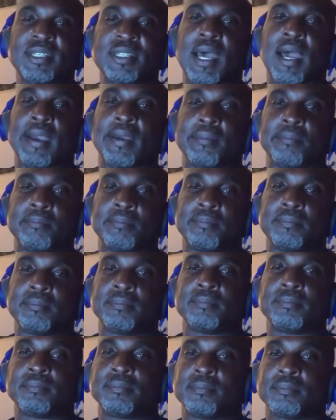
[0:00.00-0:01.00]
have too much
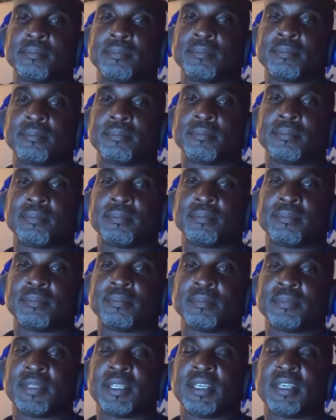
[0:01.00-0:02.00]
time.
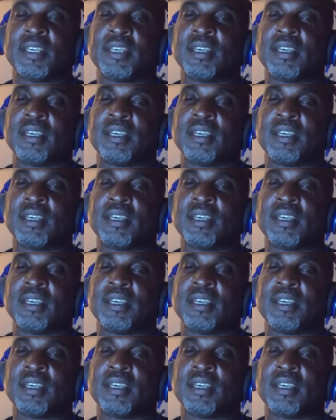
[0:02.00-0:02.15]
Why?